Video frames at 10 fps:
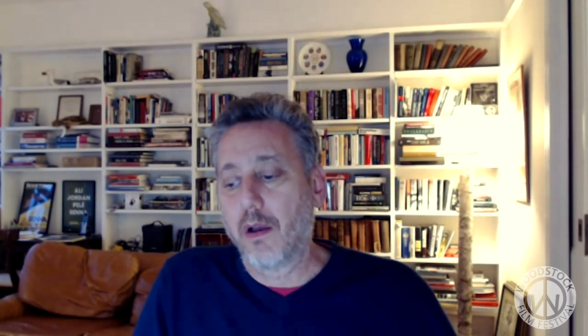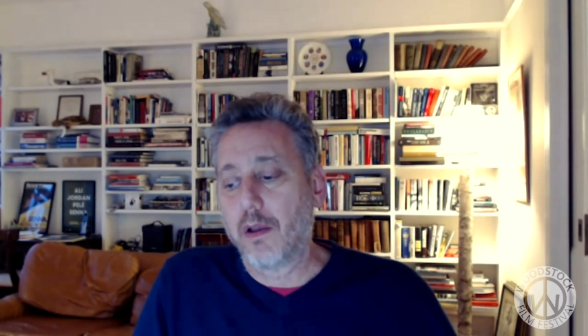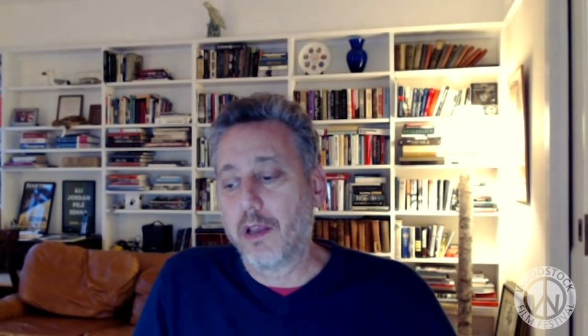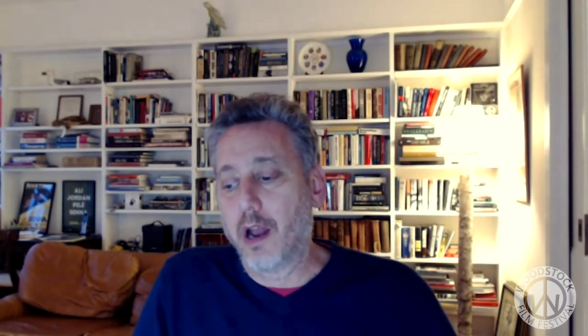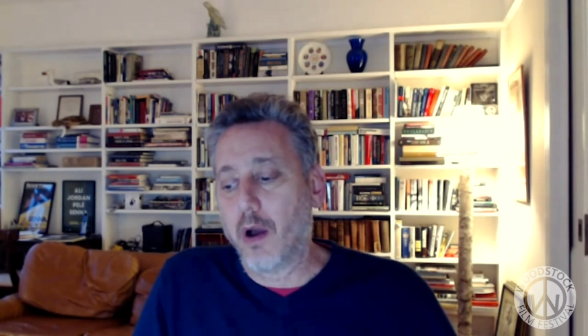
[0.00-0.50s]

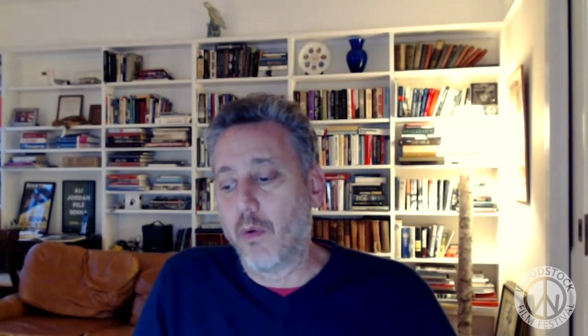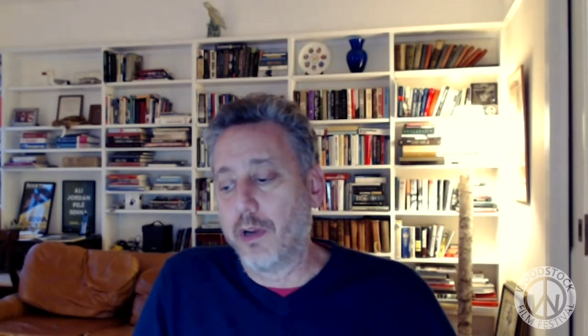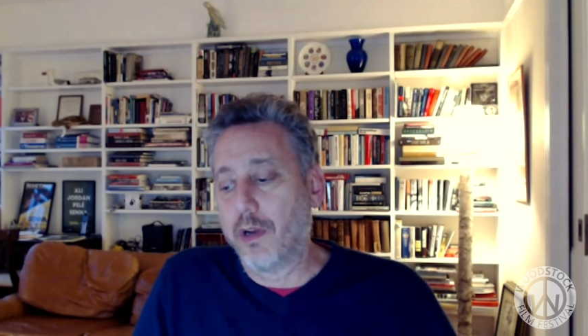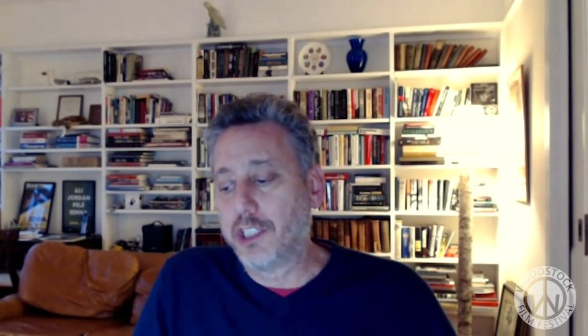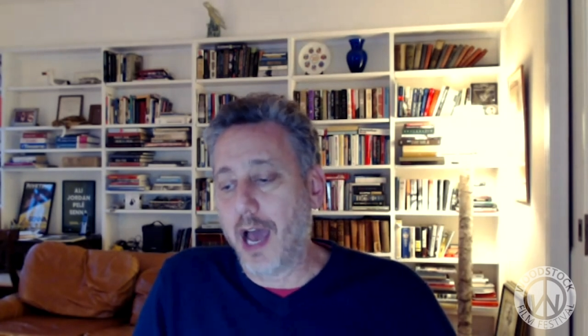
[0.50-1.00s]
you know,
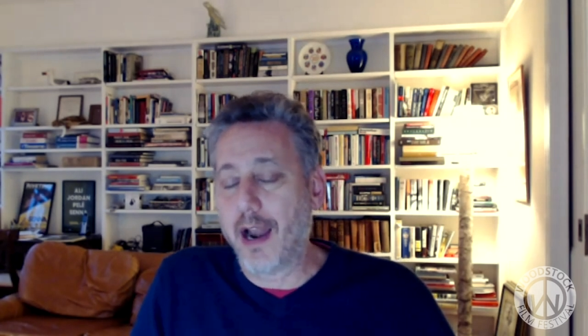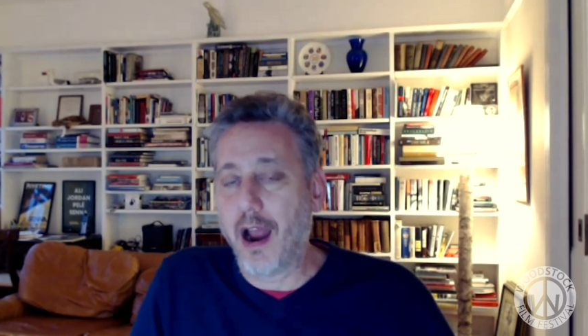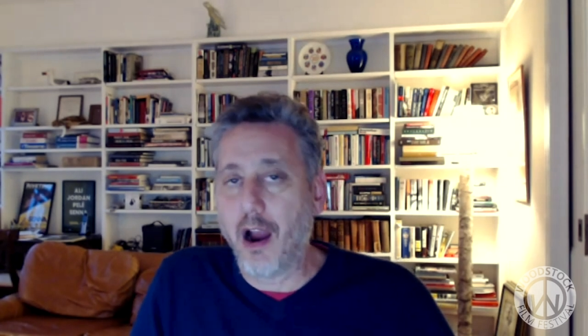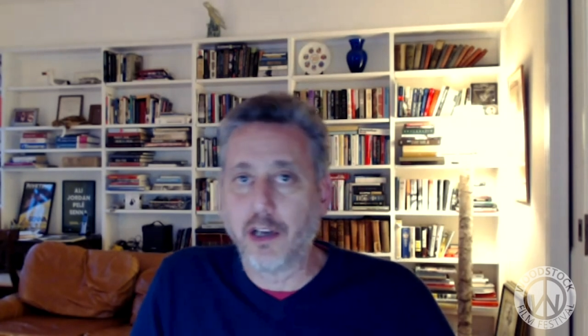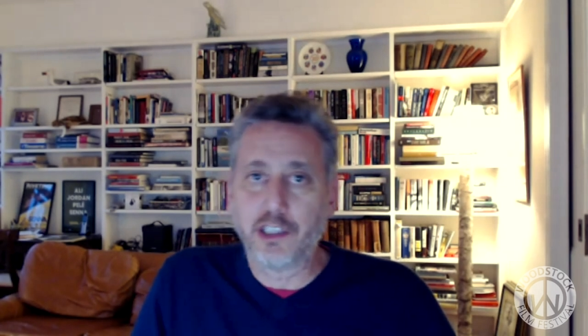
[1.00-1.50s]
when John
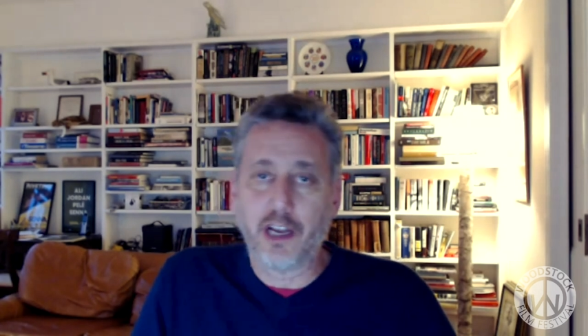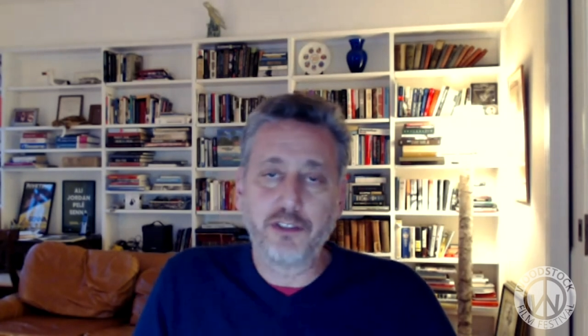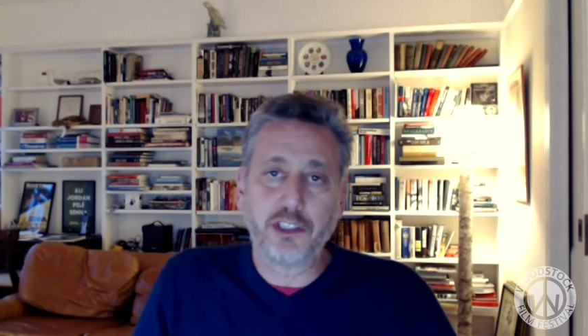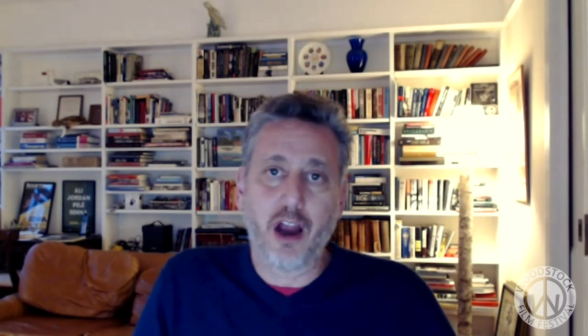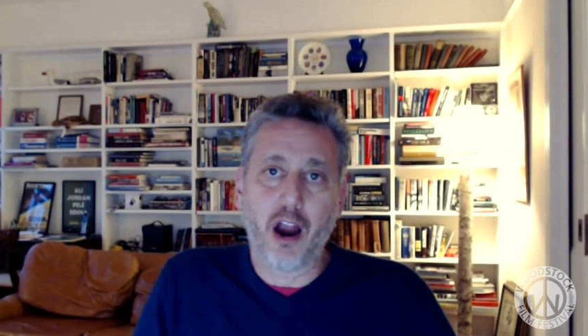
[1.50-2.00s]
Hart and Jeff
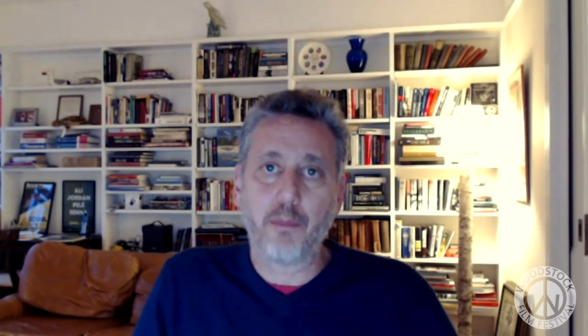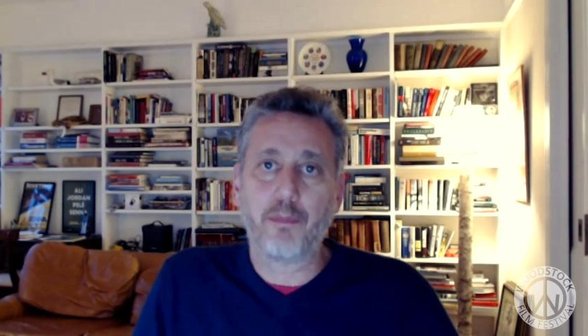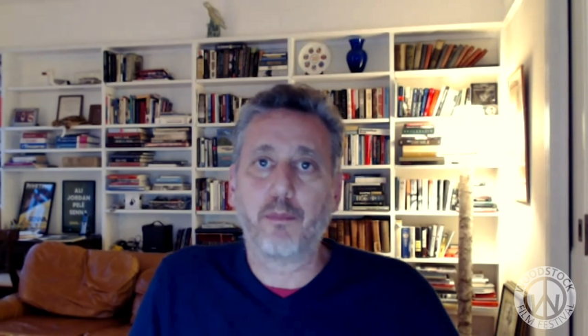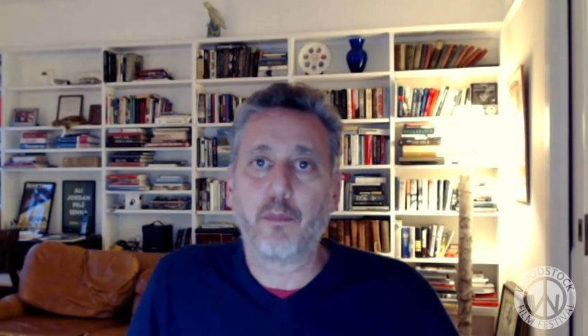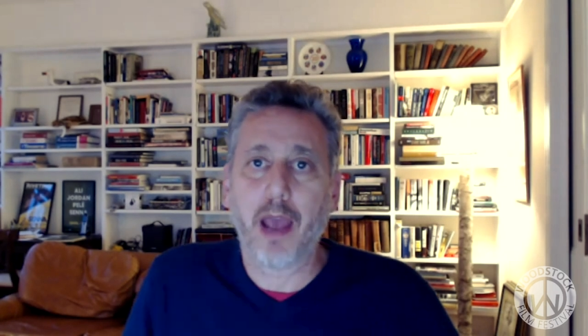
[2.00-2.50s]
Sharp